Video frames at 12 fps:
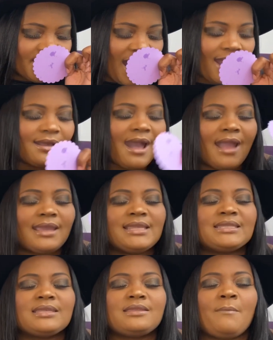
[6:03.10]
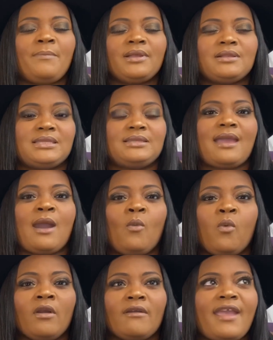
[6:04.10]
I got into the building at
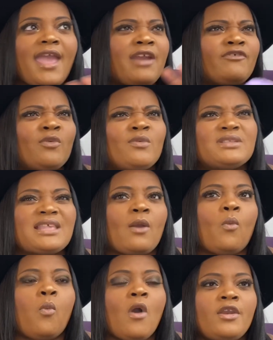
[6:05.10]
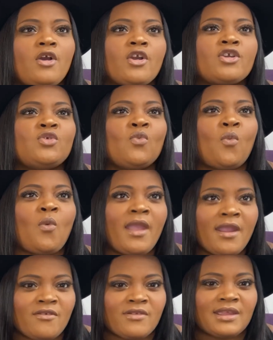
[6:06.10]
work, everyone was like, what are you
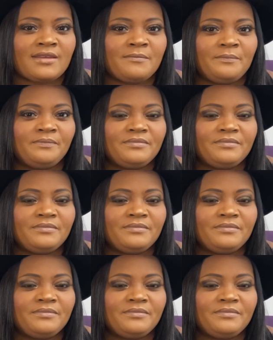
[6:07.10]
wearing?